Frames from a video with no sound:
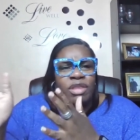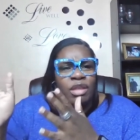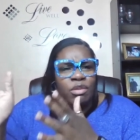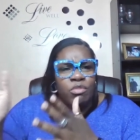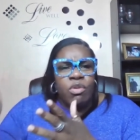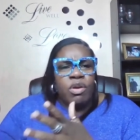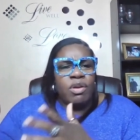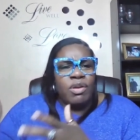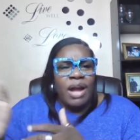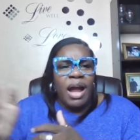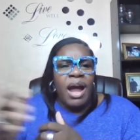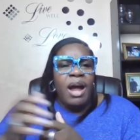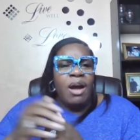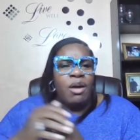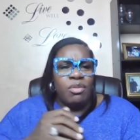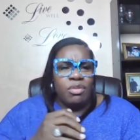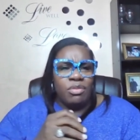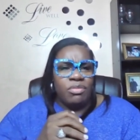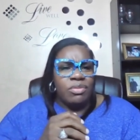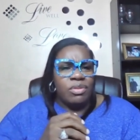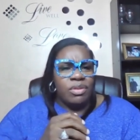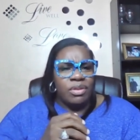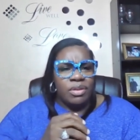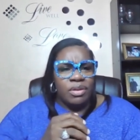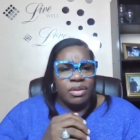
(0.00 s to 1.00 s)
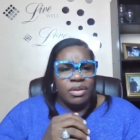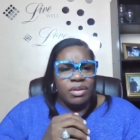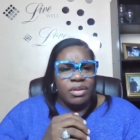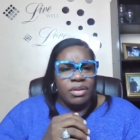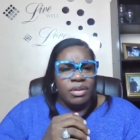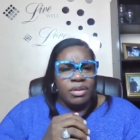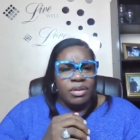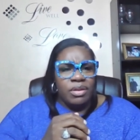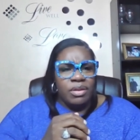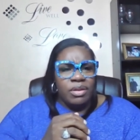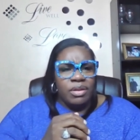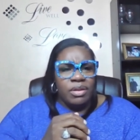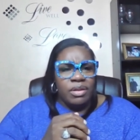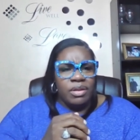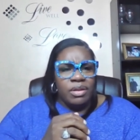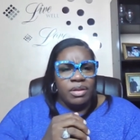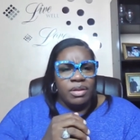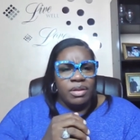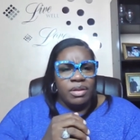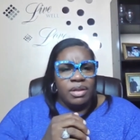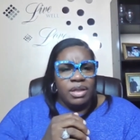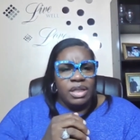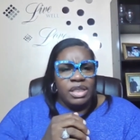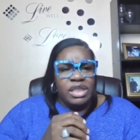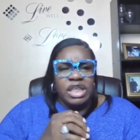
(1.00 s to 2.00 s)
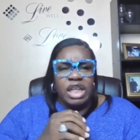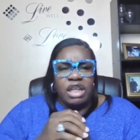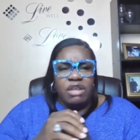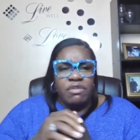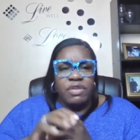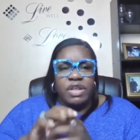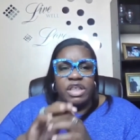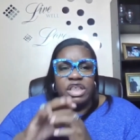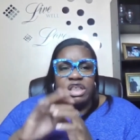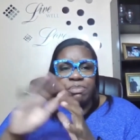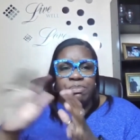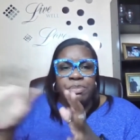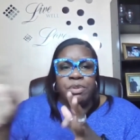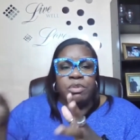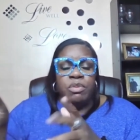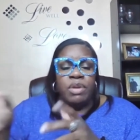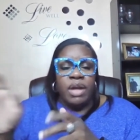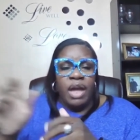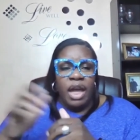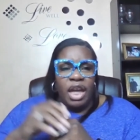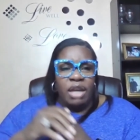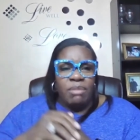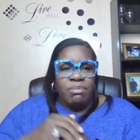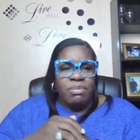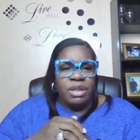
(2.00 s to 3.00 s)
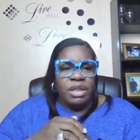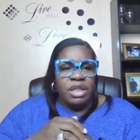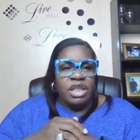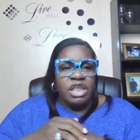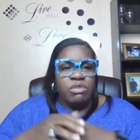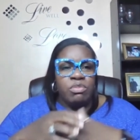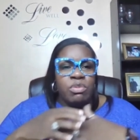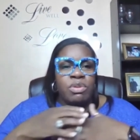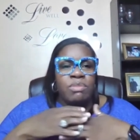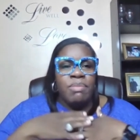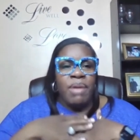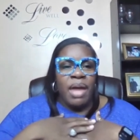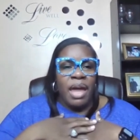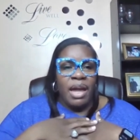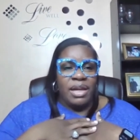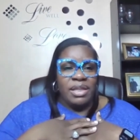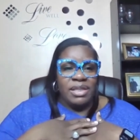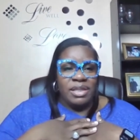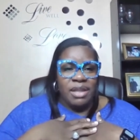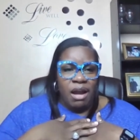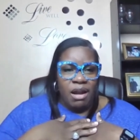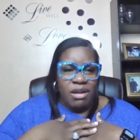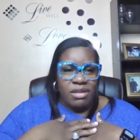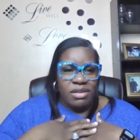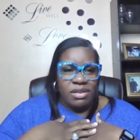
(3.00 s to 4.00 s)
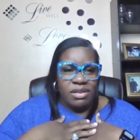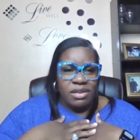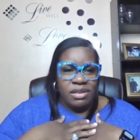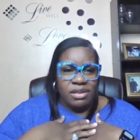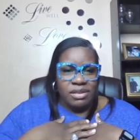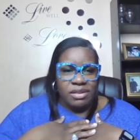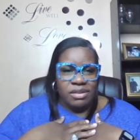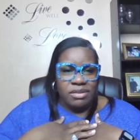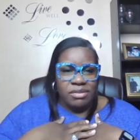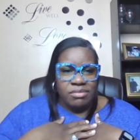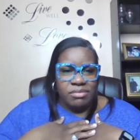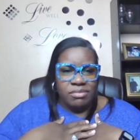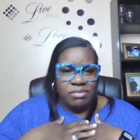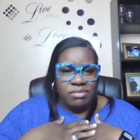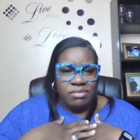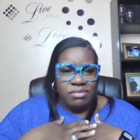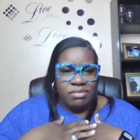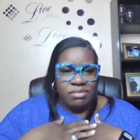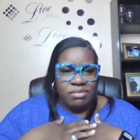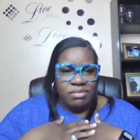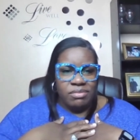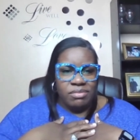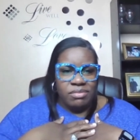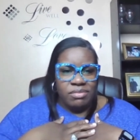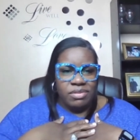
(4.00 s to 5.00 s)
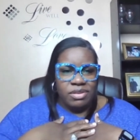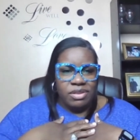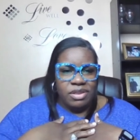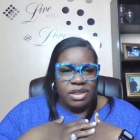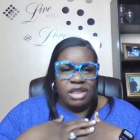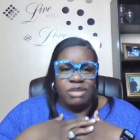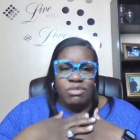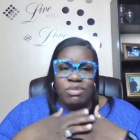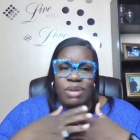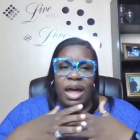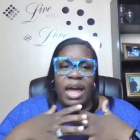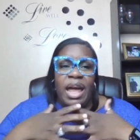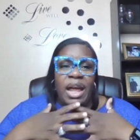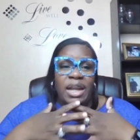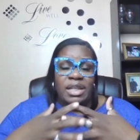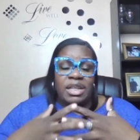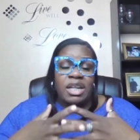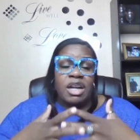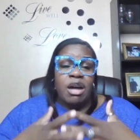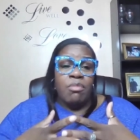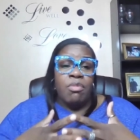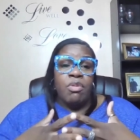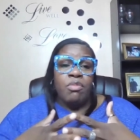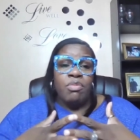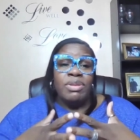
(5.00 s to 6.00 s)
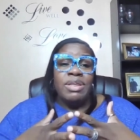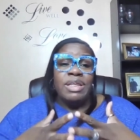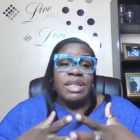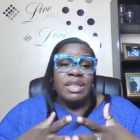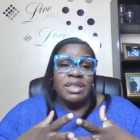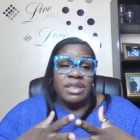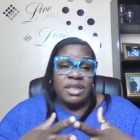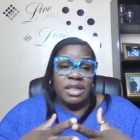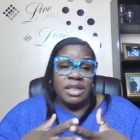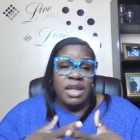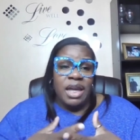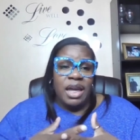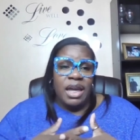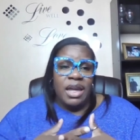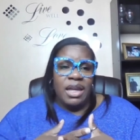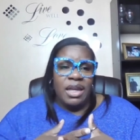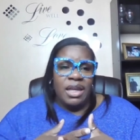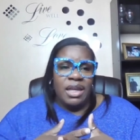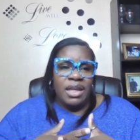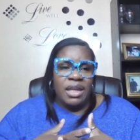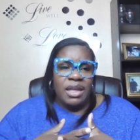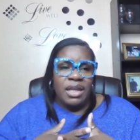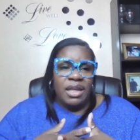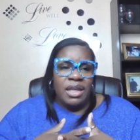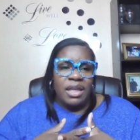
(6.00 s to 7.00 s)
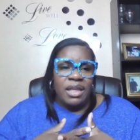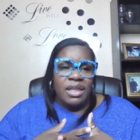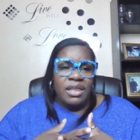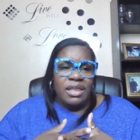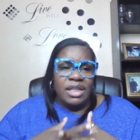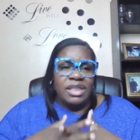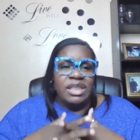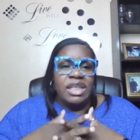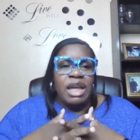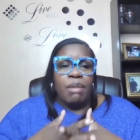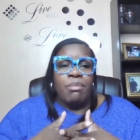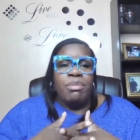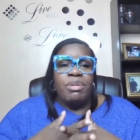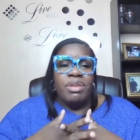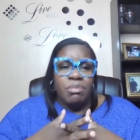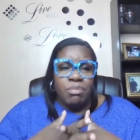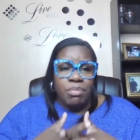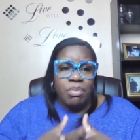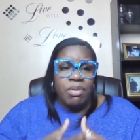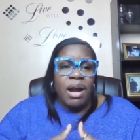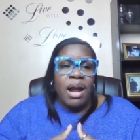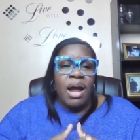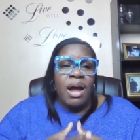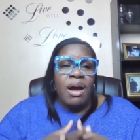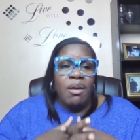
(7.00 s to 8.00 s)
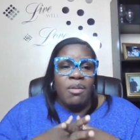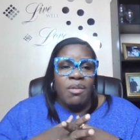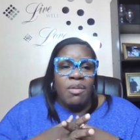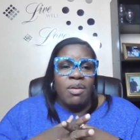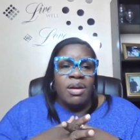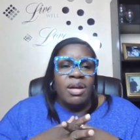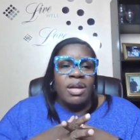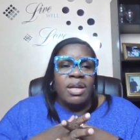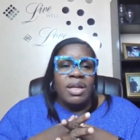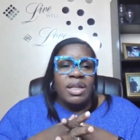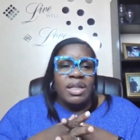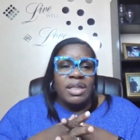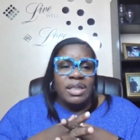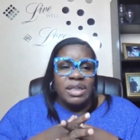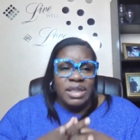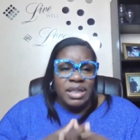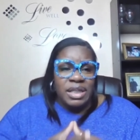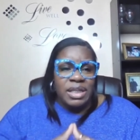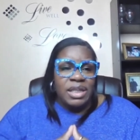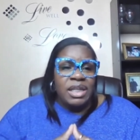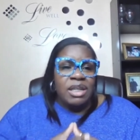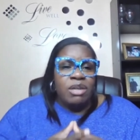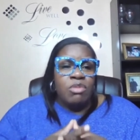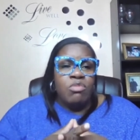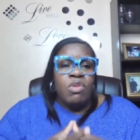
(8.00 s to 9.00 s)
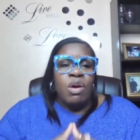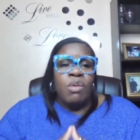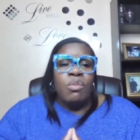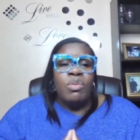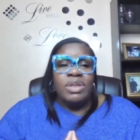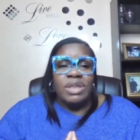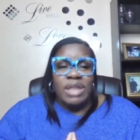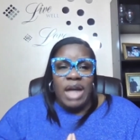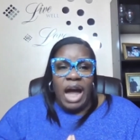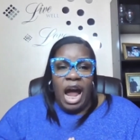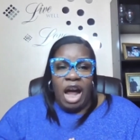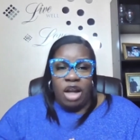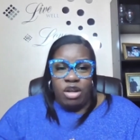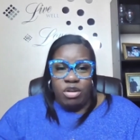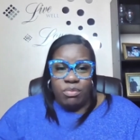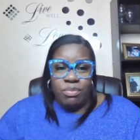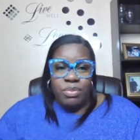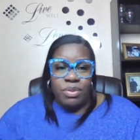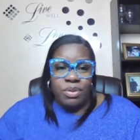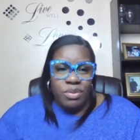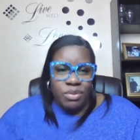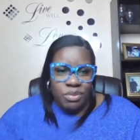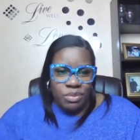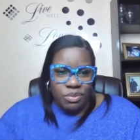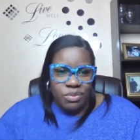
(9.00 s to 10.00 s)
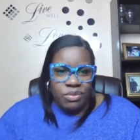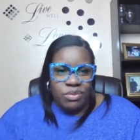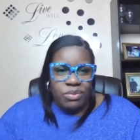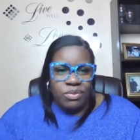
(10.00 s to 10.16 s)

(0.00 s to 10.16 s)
they work out. Instead of us spewing hate because we mad because ours didn't. So that's what I had to come and release today. That Tabitha Brown did what was honorable.